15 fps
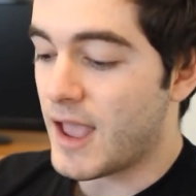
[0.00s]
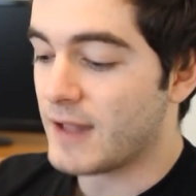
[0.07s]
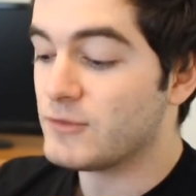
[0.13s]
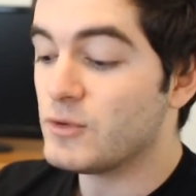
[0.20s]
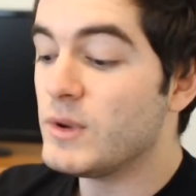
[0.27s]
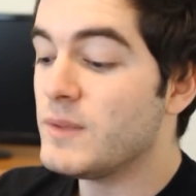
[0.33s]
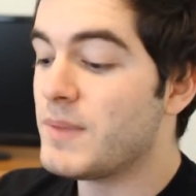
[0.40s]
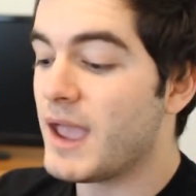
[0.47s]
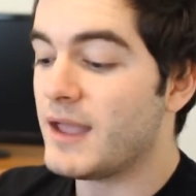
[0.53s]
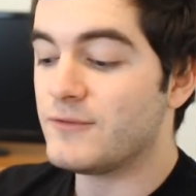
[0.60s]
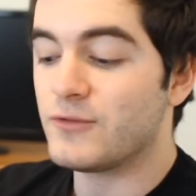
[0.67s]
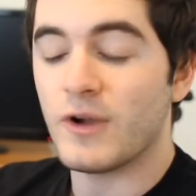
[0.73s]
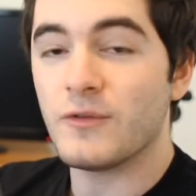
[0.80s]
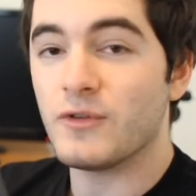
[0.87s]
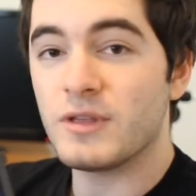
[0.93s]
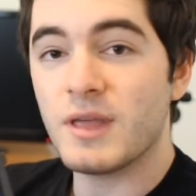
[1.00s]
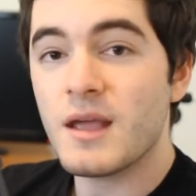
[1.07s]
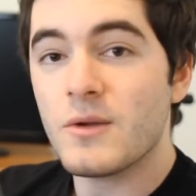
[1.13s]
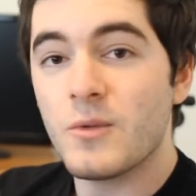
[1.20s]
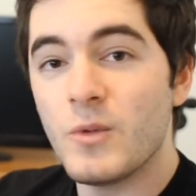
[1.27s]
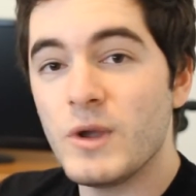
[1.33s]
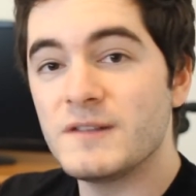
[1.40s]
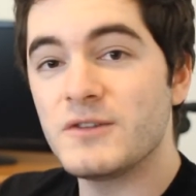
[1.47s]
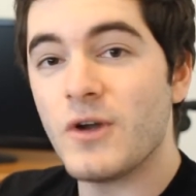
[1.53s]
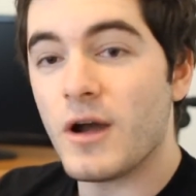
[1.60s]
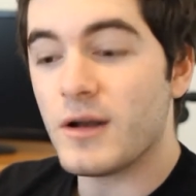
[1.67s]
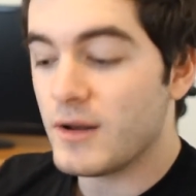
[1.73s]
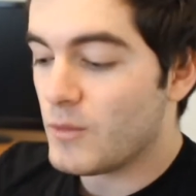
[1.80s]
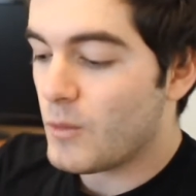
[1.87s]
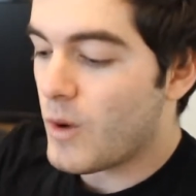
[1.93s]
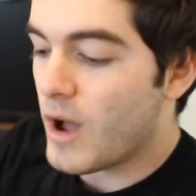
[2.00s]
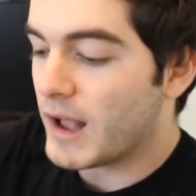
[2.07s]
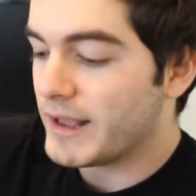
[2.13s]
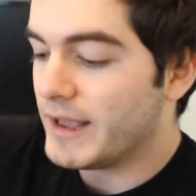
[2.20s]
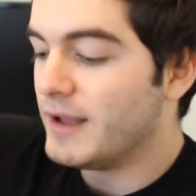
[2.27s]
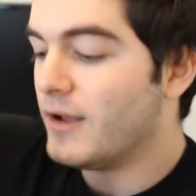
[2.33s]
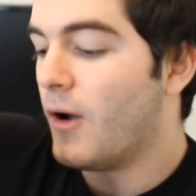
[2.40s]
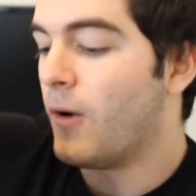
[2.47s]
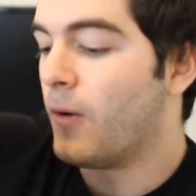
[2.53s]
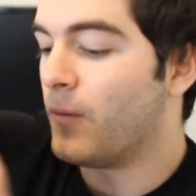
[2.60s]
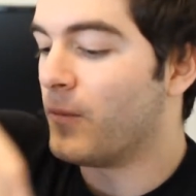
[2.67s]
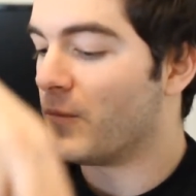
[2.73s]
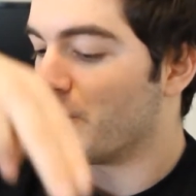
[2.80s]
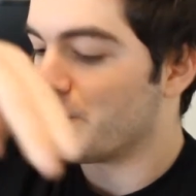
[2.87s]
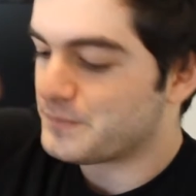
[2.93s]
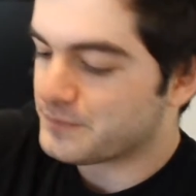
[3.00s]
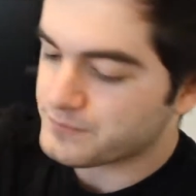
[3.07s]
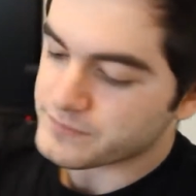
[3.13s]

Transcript: After we paid for everything, we started walking home.